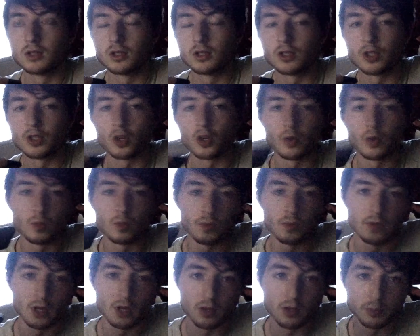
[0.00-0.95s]
So with that
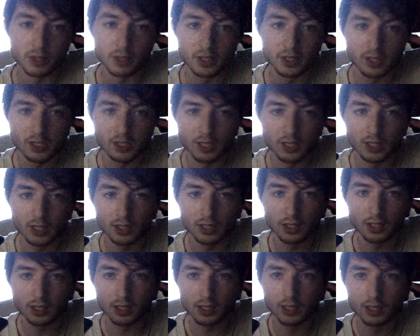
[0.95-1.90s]
all being said,
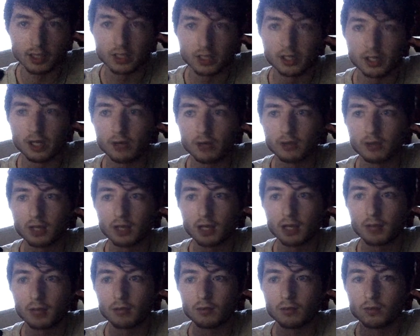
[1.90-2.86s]
I guess it's now
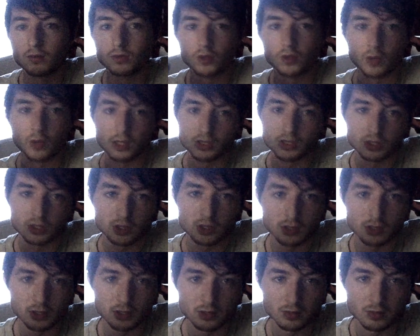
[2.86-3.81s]
time to actually
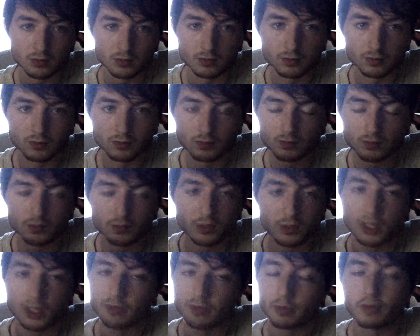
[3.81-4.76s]

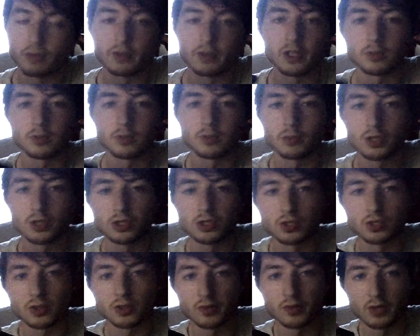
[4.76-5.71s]
give my first impressions
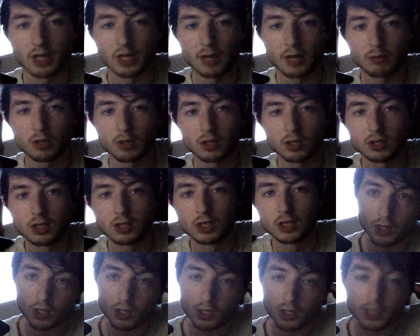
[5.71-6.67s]
of the camera.
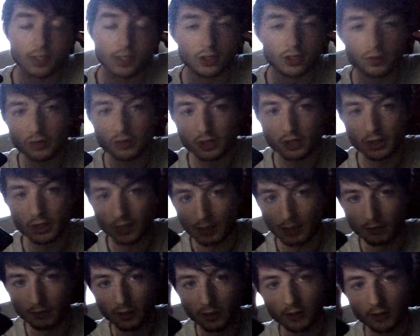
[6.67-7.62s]
In using the
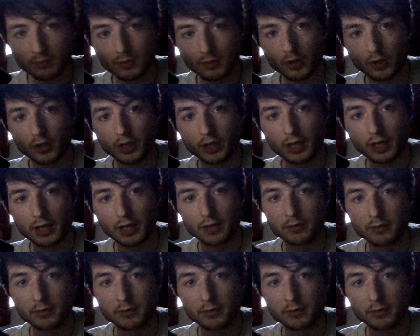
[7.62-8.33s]
camera on the day,